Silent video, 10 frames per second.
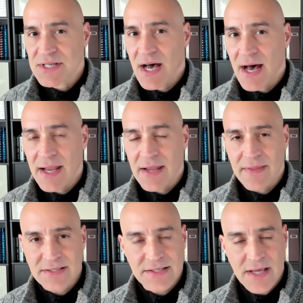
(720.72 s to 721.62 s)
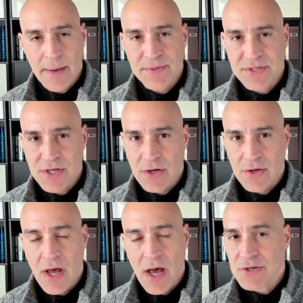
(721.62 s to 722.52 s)
Scott. That's this
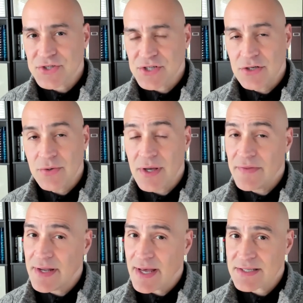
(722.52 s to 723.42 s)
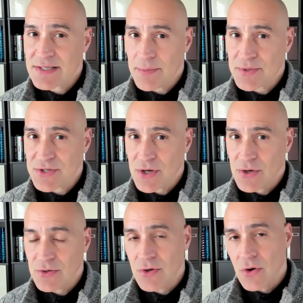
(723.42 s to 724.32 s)
episode. I'll see you in the next
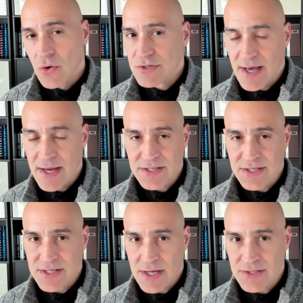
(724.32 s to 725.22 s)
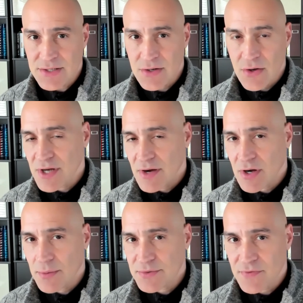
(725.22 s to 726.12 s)
episode or a strategy session,
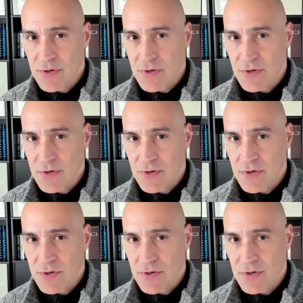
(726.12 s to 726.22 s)
whichever comes